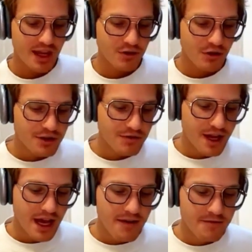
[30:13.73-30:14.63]
And also we
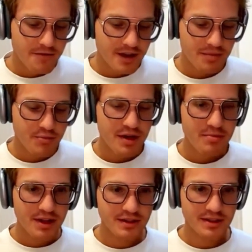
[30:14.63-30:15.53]
have
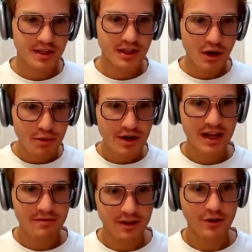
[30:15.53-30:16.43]
pre-built lower
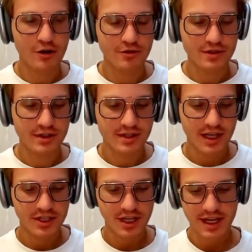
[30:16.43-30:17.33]
level nodes,
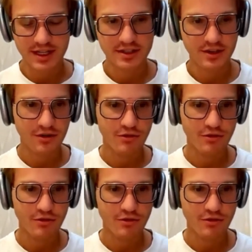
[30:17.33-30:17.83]
such as,